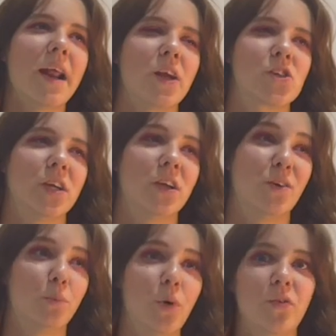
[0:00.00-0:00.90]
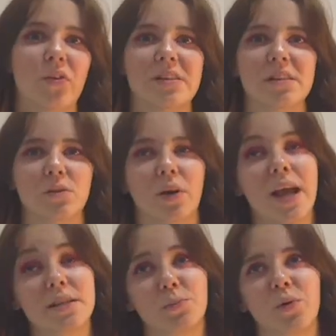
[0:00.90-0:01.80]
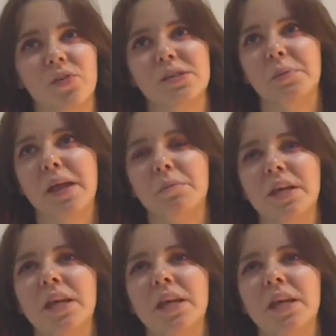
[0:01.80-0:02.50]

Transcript: actually her boyfriend's or ex-boyfriend's baby.